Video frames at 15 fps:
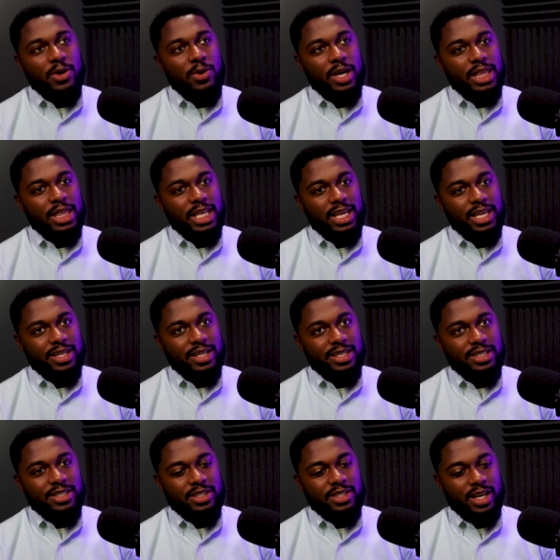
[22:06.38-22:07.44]
think
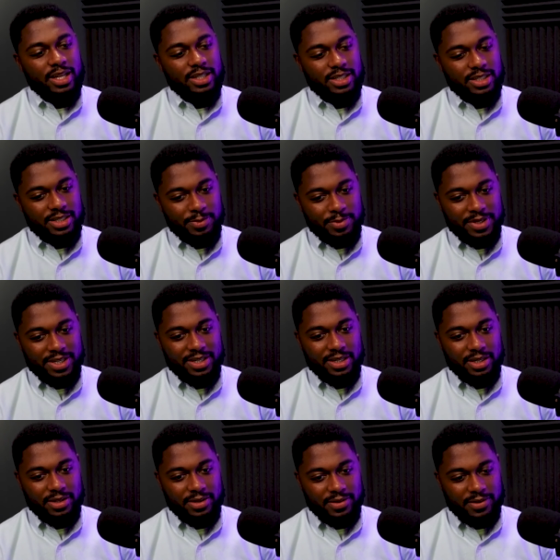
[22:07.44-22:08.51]
ChatGTP,
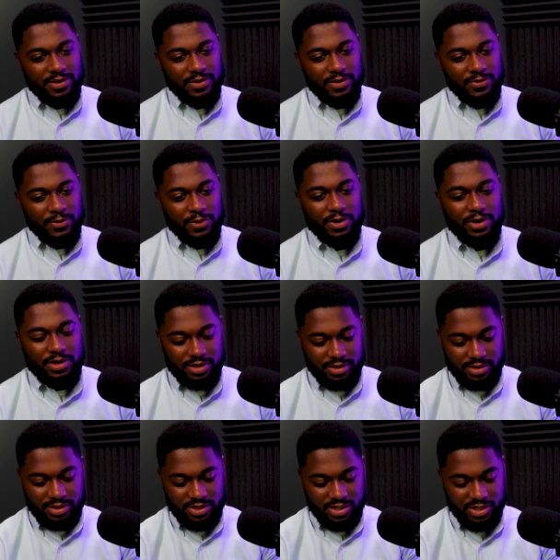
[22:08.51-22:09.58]
for
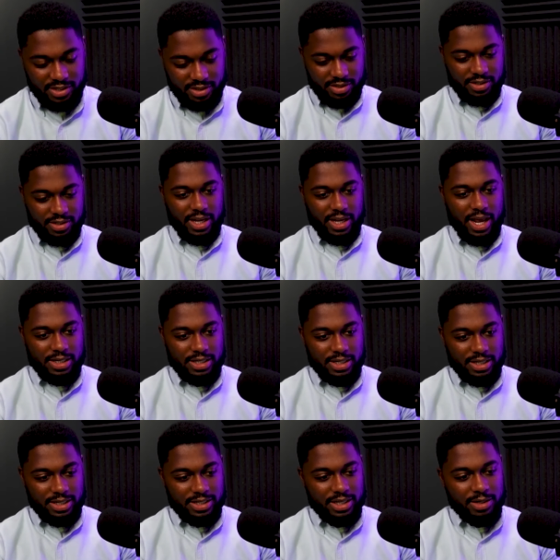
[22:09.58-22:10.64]
just as an
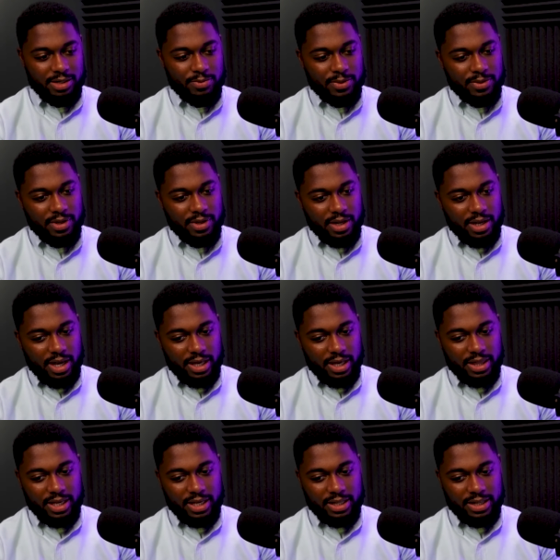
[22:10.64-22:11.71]
example, yeah. I
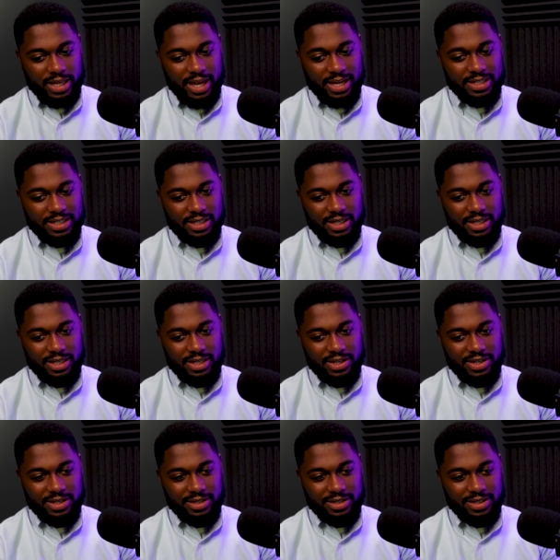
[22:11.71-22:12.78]
think that's
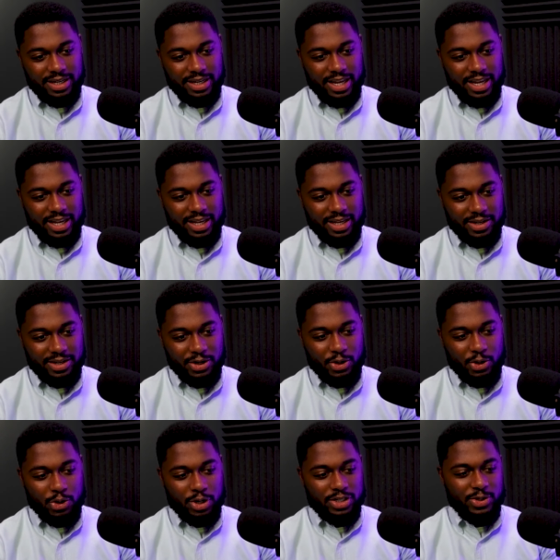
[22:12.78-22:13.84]

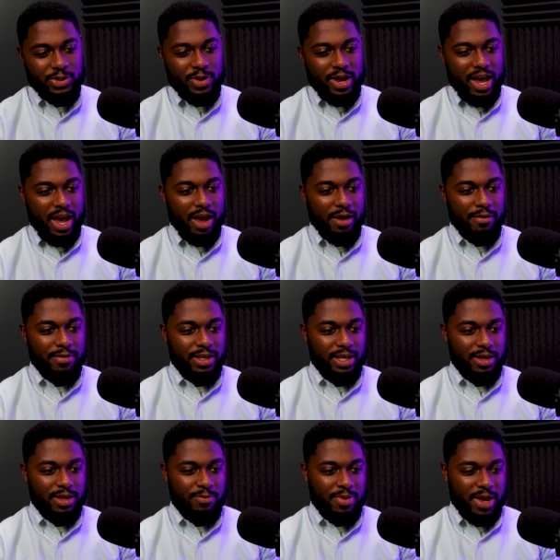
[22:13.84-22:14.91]
going to have the
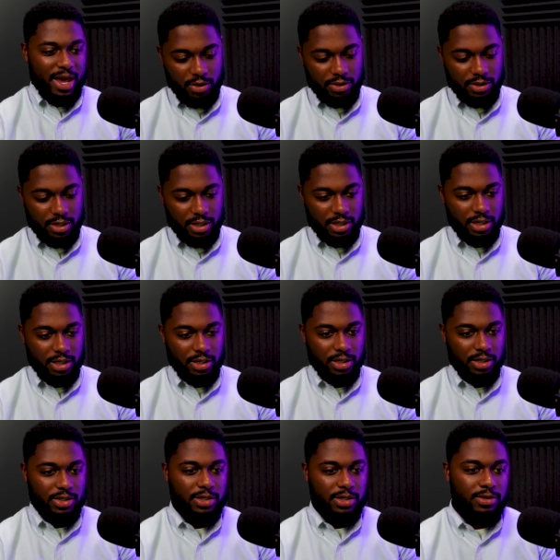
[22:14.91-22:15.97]
impact that the younger
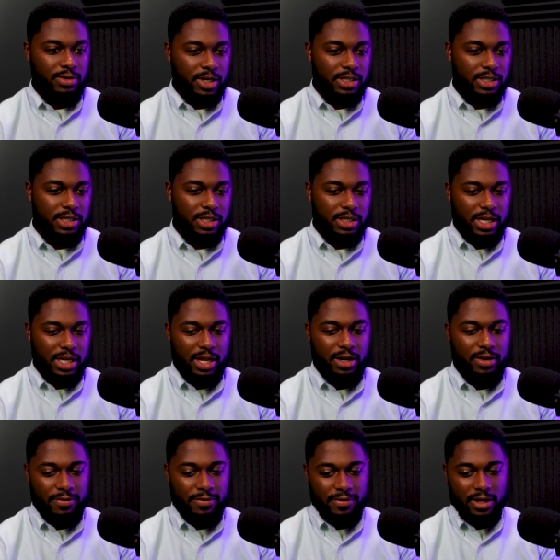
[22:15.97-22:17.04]
generation kind
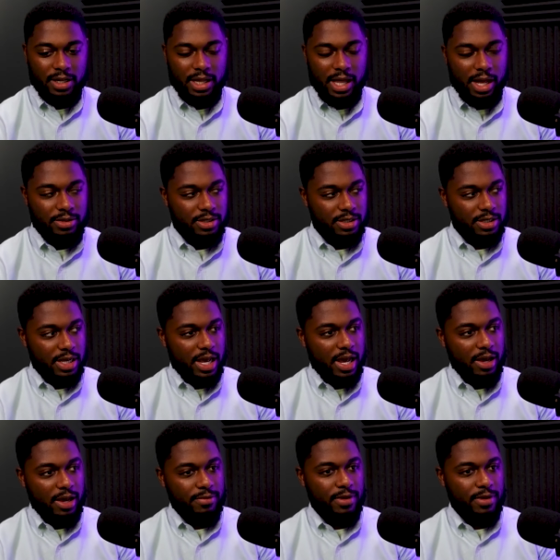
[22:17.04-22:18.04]
of allows it to have.